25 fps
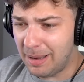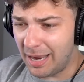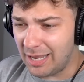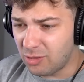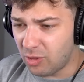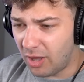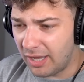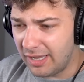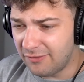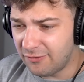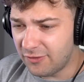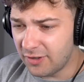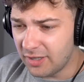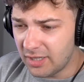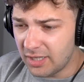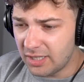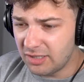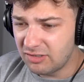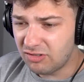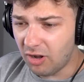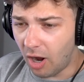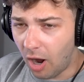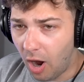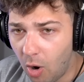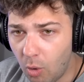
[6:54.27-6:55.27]
My life
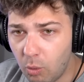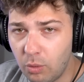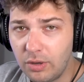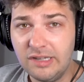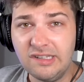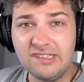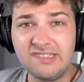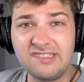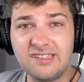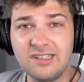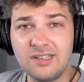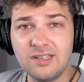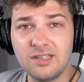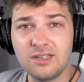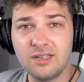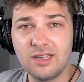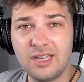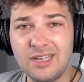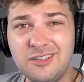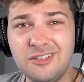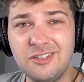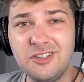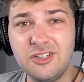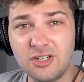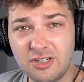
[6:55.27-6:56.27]
is always...
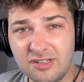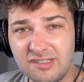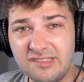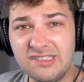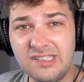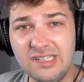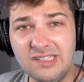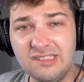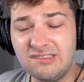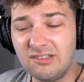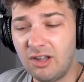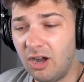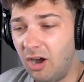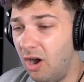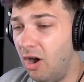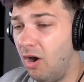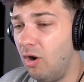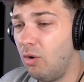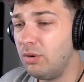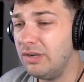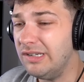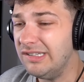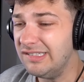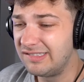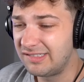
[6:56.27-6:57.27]
And yours is
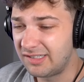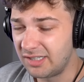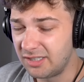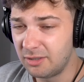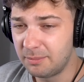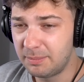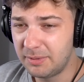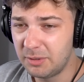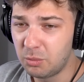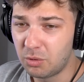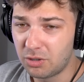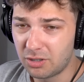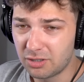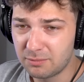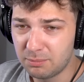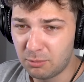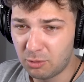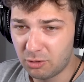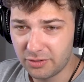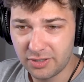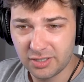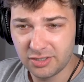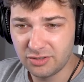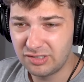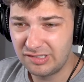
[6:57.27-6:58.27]
always going to be worth
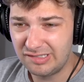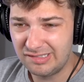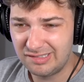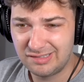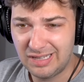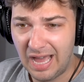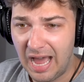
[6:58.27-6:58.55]
more than just